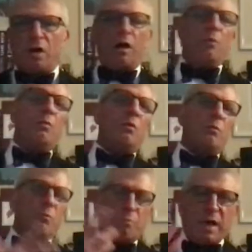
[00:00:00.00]

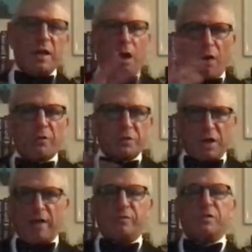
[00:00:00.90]
many other
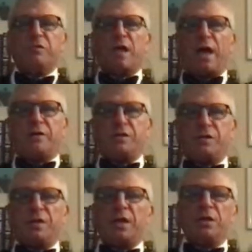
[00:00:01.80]
types of
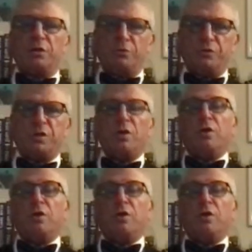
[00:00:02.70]
taxes that it used